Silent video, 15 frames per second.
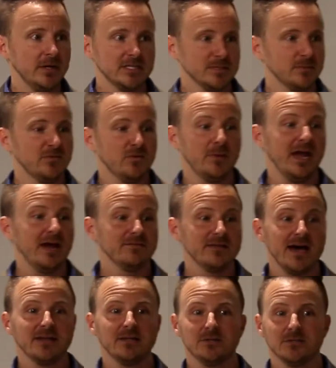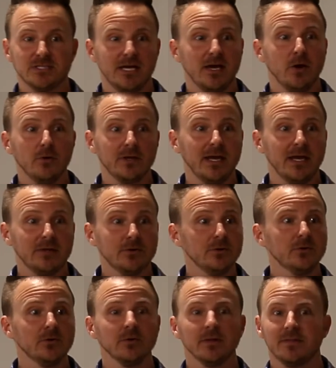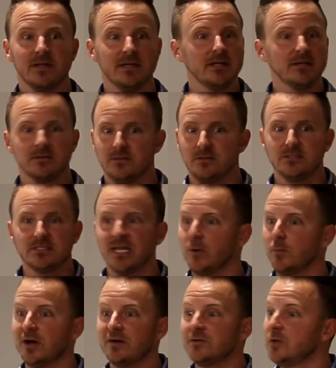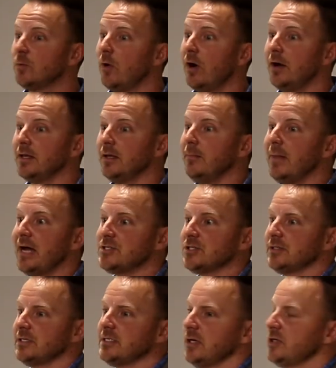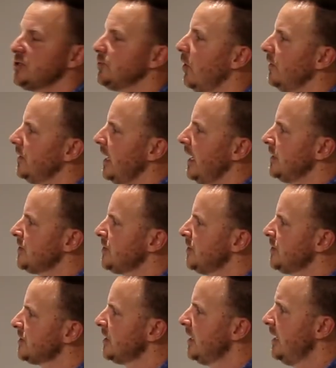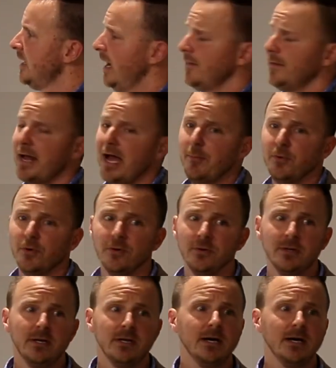Some of you may have that. You say, "Okay, Google," and then you tell it whatever you want. And it magically tells you all the answers. And then Apple,